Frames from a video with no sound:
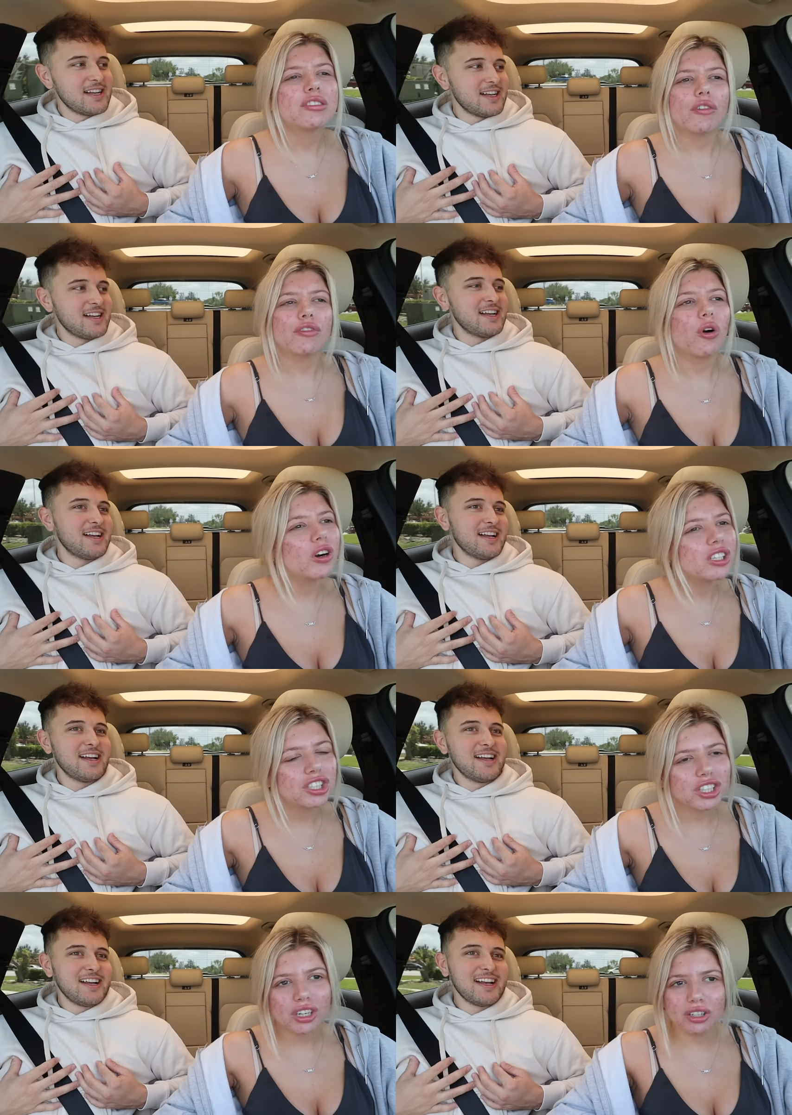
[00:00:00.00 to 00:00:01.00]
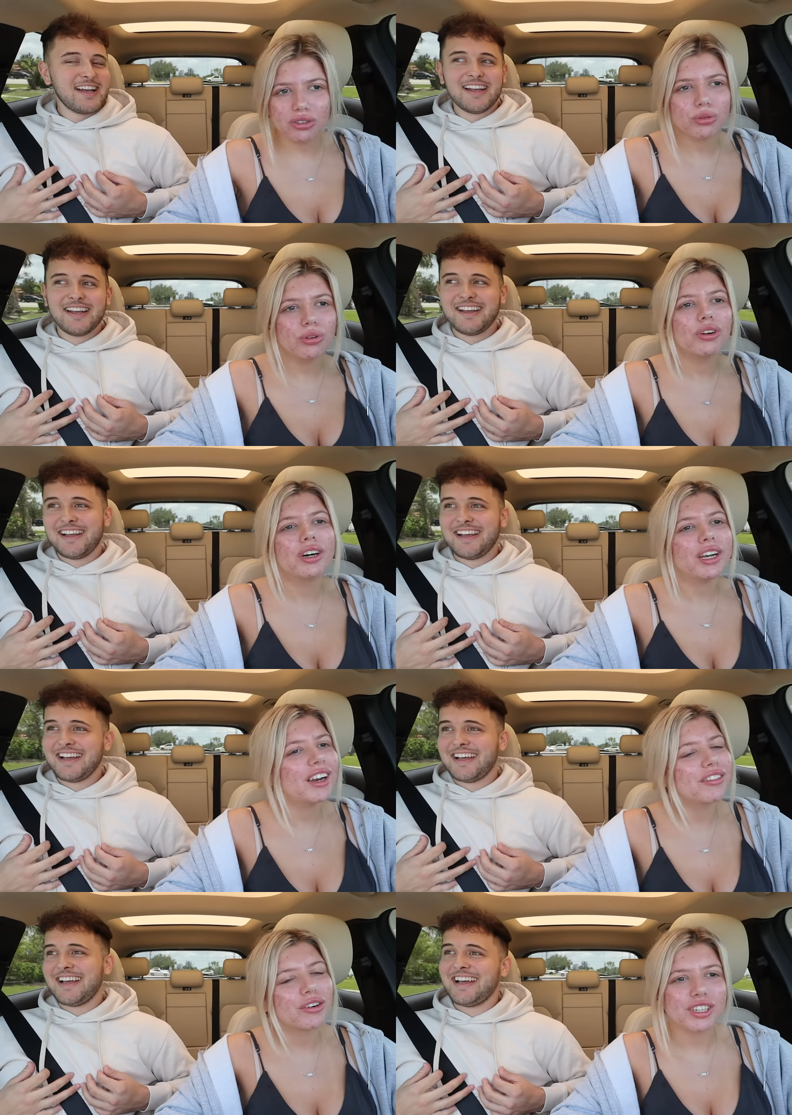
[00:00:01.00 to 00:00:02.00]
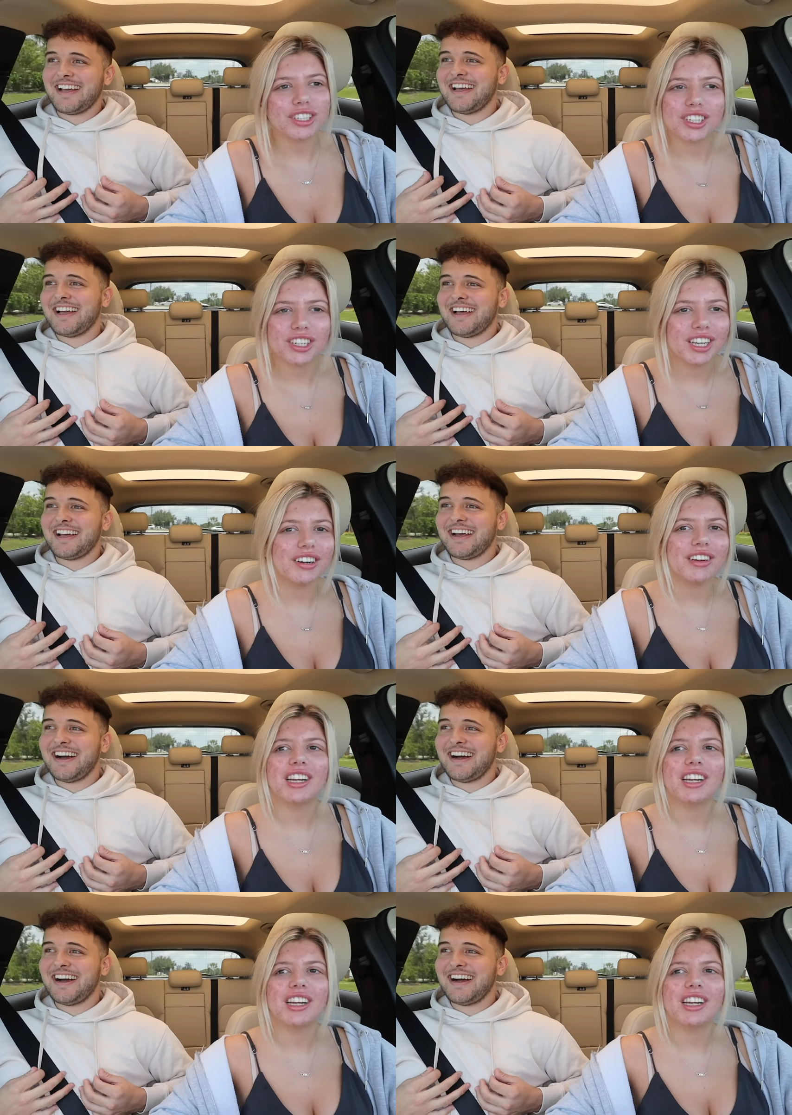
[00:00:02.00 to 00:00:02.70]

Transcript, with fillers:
Speaker 1: So of course you're gonna drool, and of course you're gonna get a